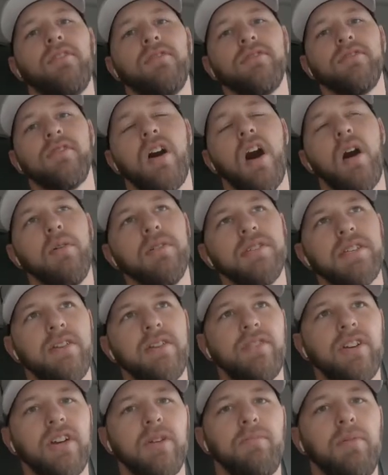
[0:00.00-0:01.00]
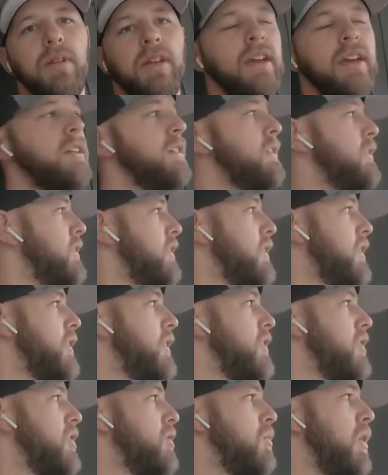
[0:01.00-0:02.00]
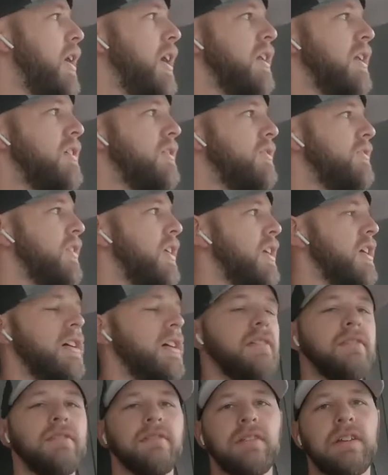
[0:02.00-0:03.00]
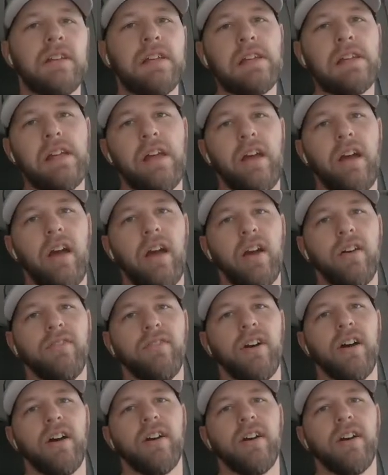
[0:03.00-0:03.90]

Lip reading: So always have a good plan and good way of